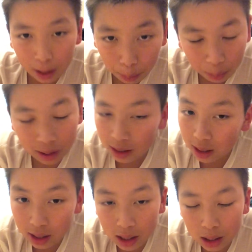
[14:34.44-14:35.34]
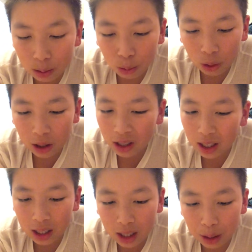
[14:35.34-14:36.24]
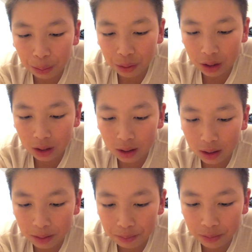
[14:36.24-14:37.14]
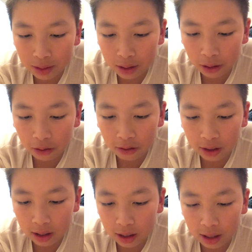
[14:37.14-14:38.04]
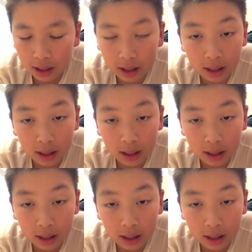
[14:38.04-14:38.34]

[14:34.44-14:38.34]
But this is where it comes differently.